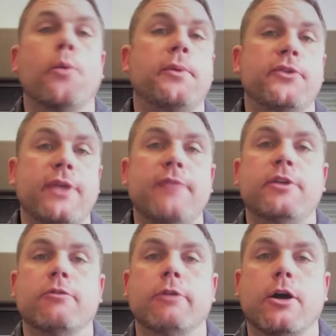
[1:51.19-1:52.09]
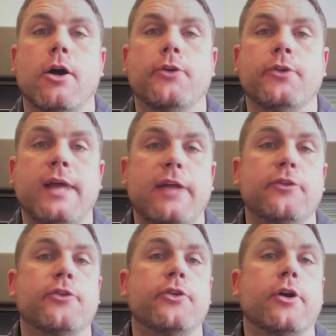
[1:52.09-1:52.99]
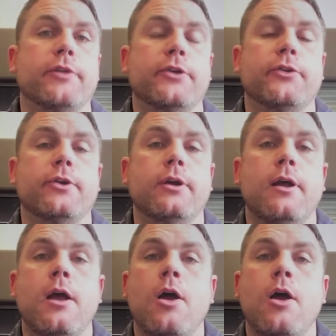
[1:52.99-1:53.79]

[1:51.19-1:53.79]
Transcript: open safety recalls get serviced.